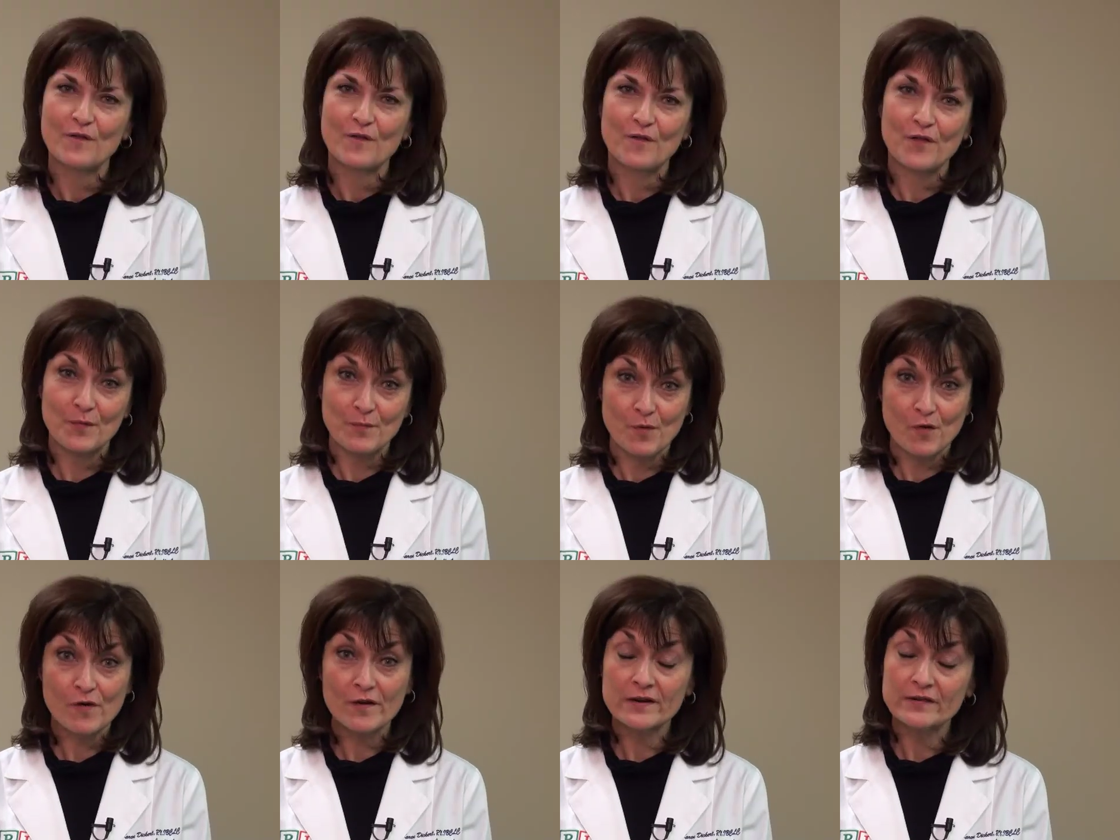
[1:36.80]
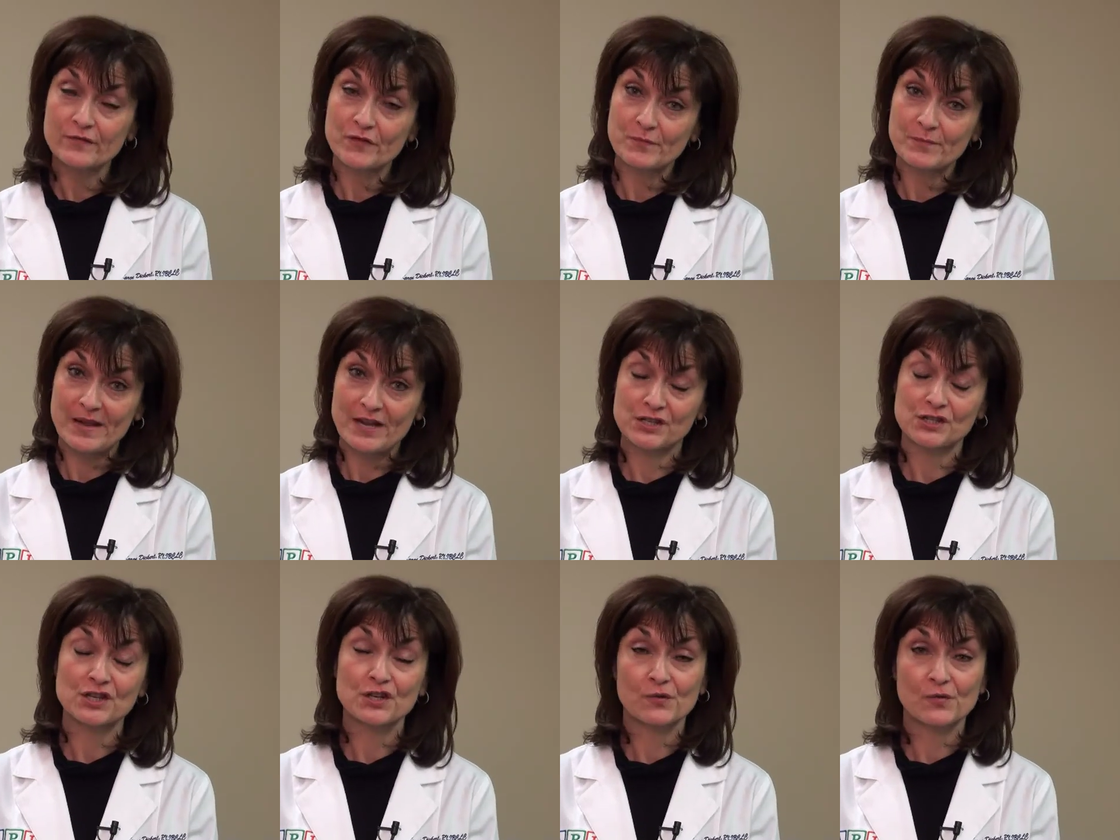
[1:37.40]
For more
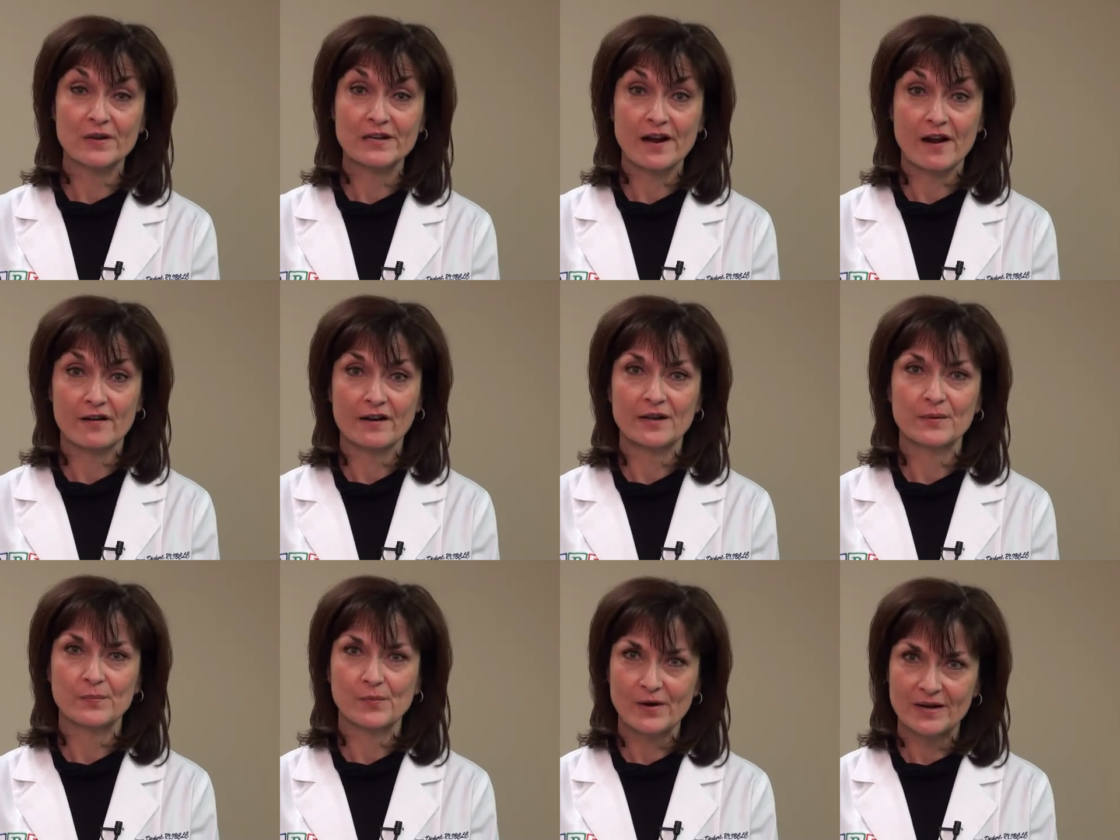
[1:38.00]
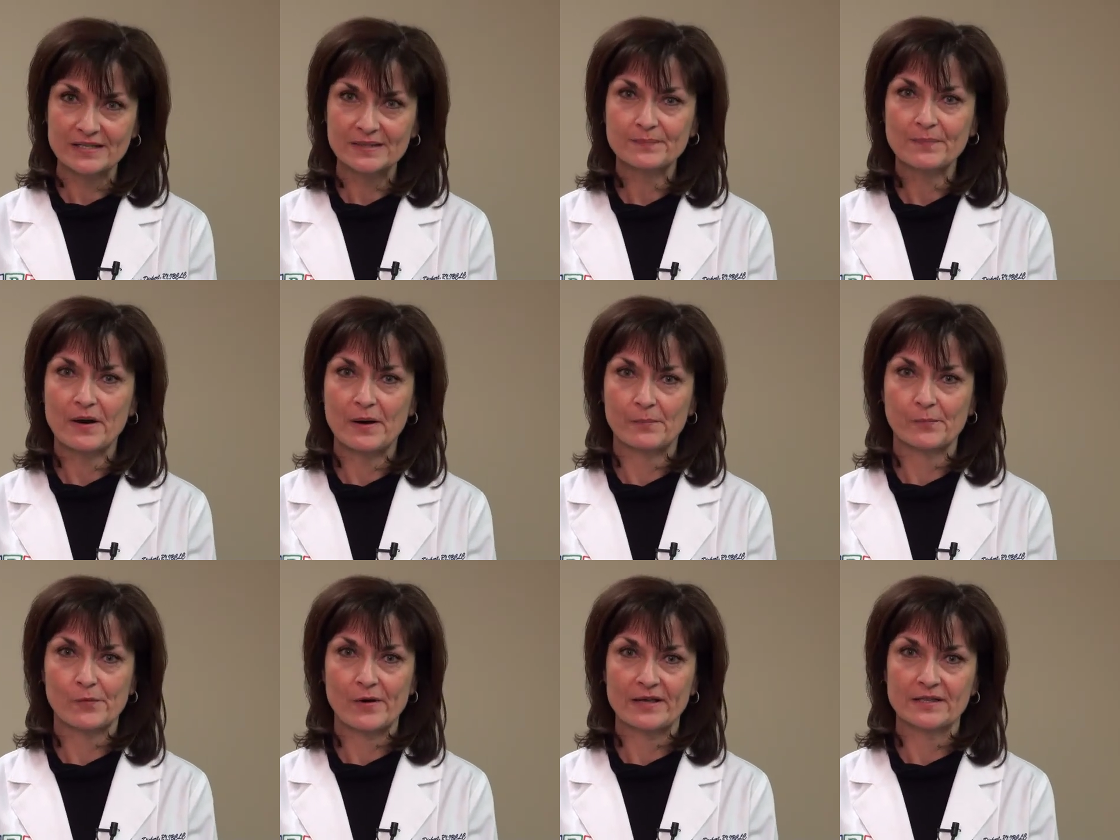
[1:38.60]
information regarding breast
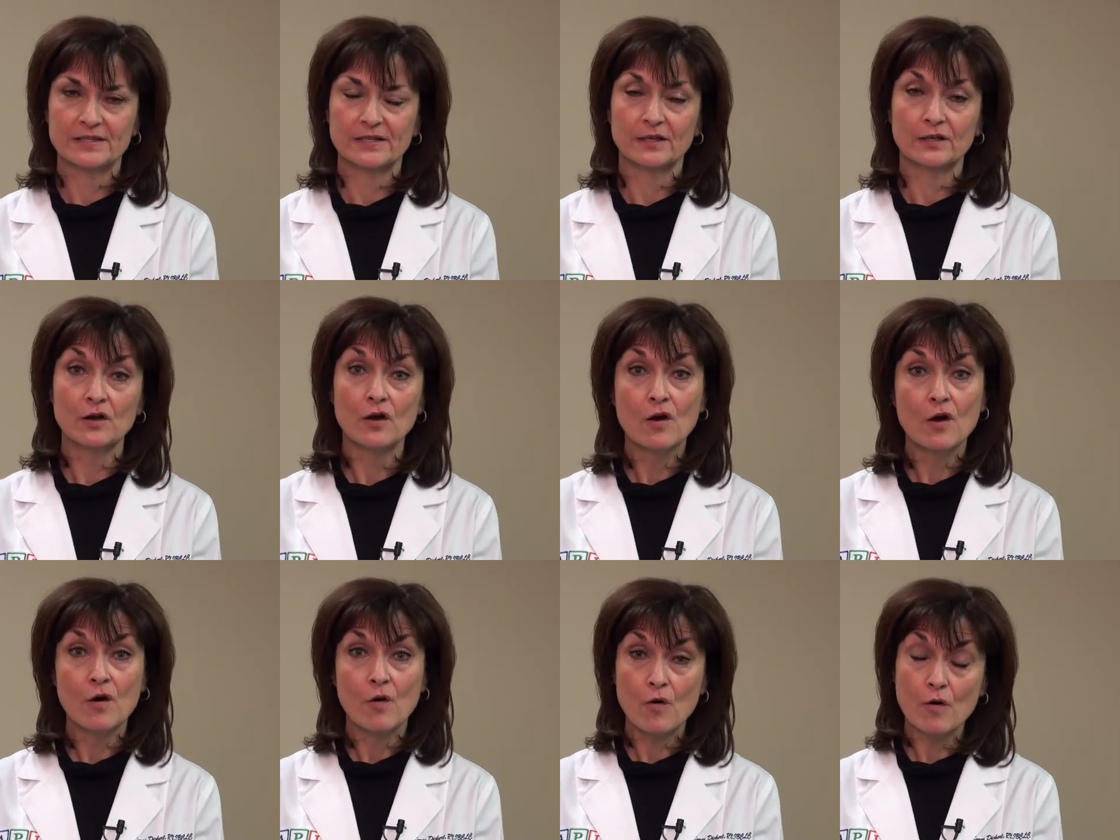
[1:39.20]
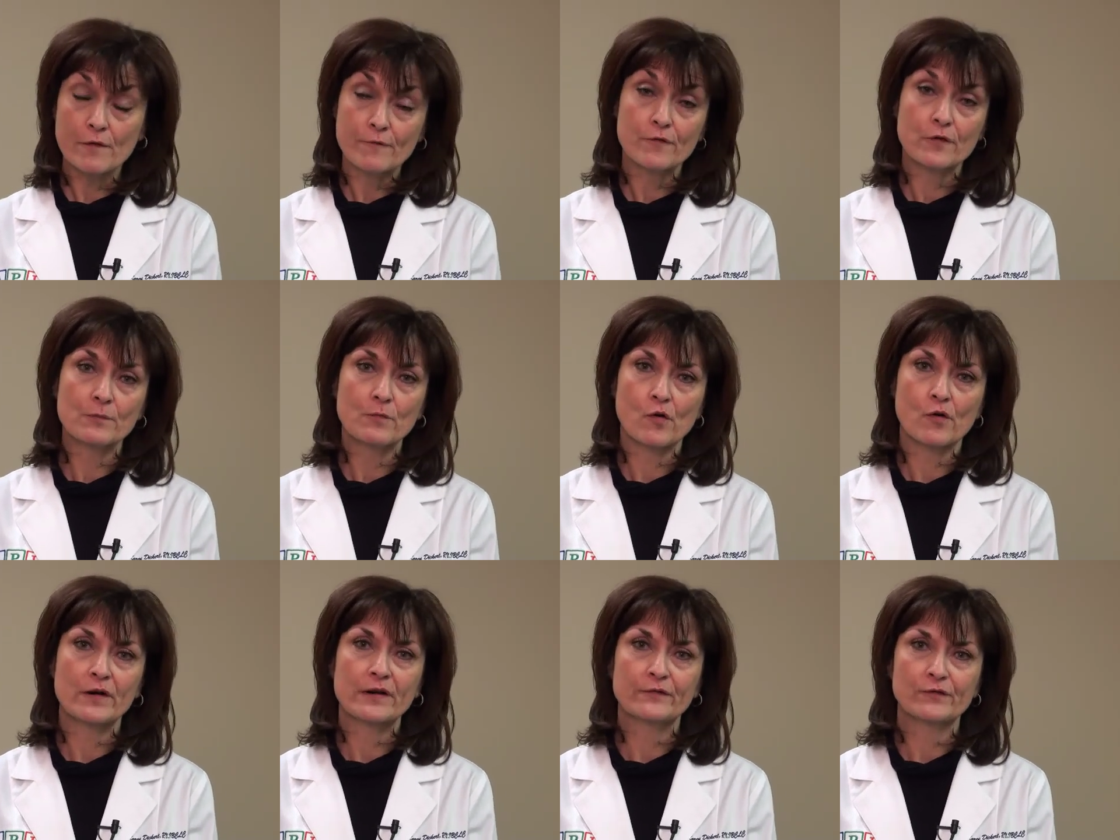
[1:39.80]
pump rental or for
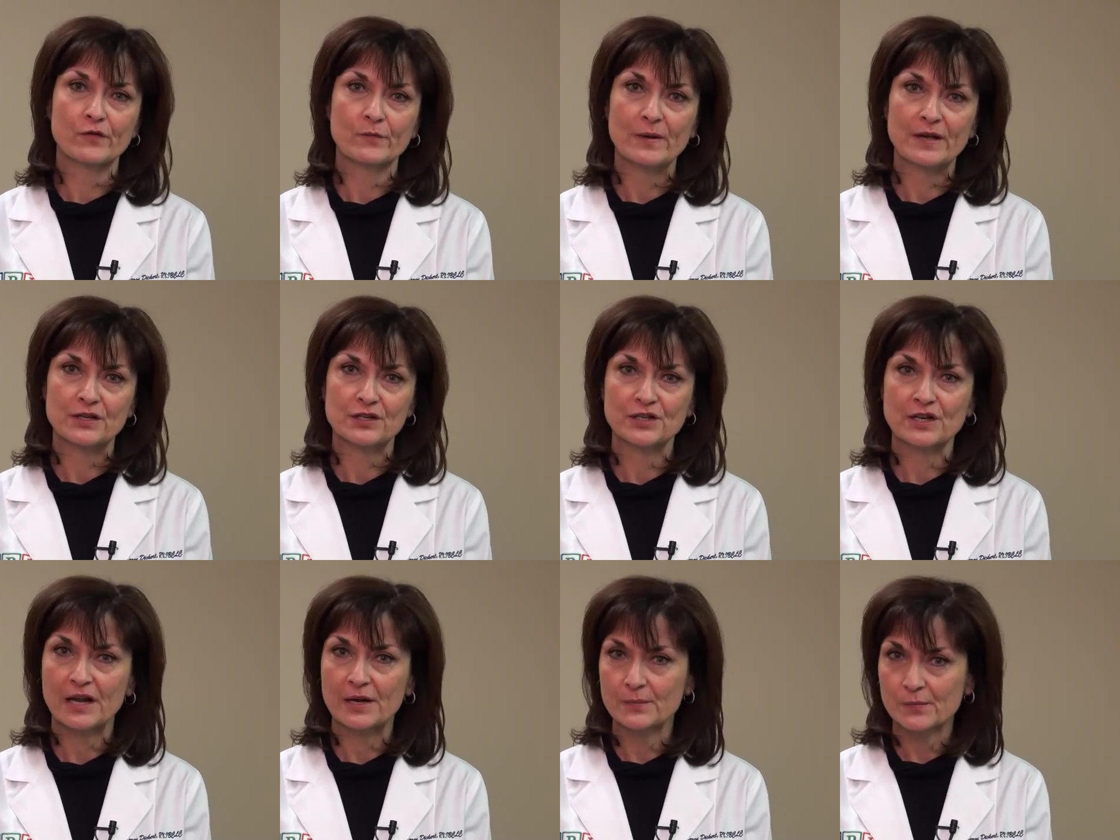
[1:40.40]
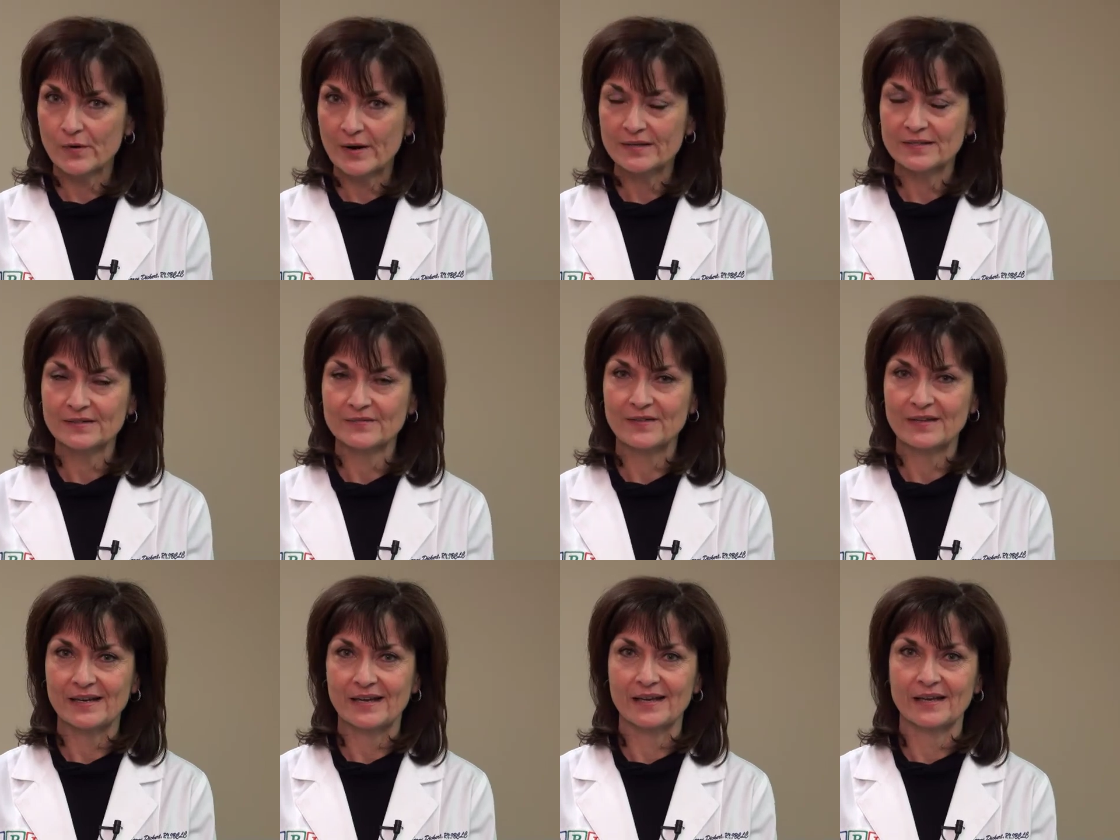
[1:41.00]
more information on
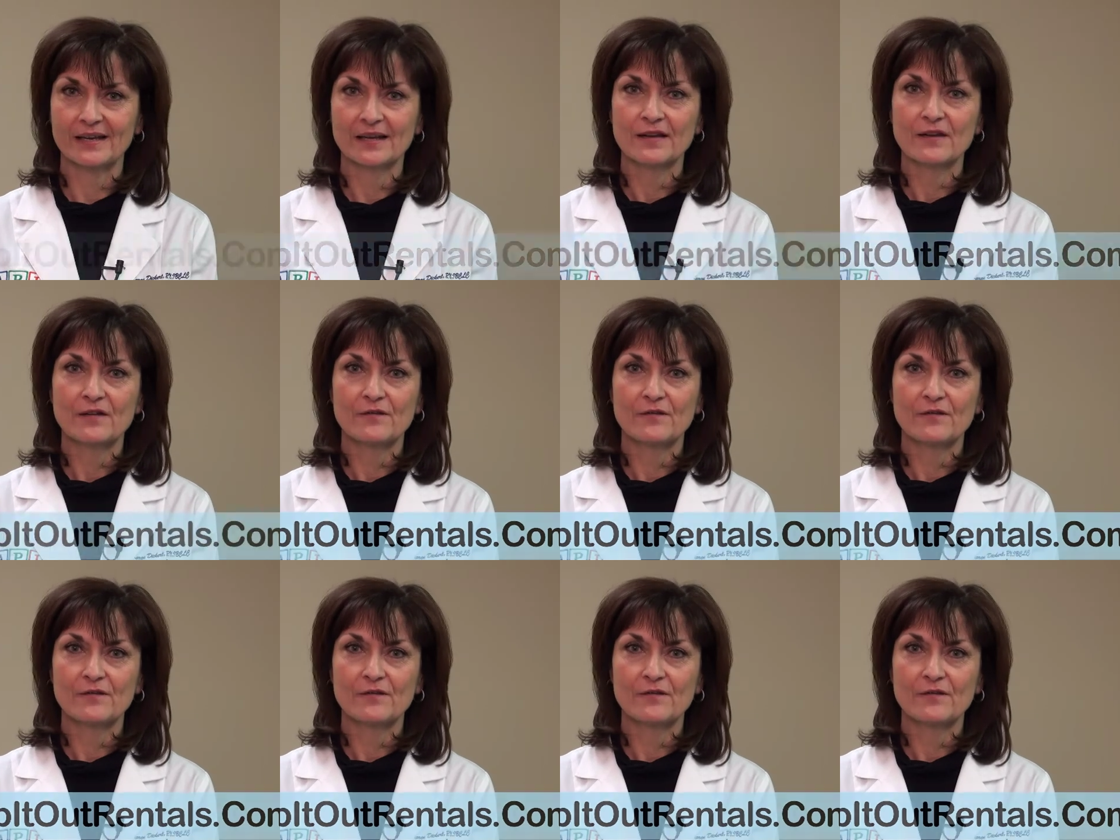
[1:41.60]
breastfeeding,